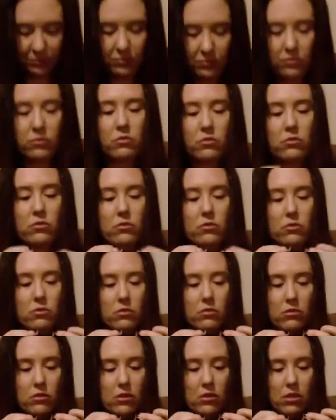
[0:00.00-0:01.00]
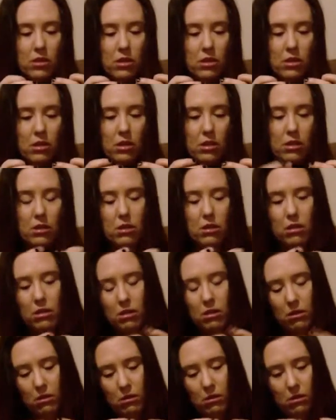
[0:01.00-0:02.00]

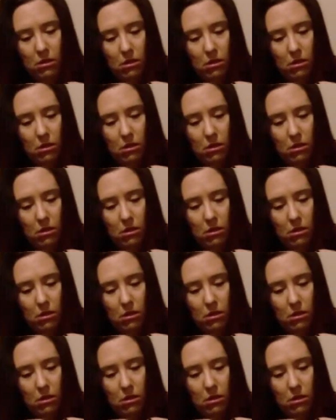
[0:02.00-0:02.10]
(no one is talking)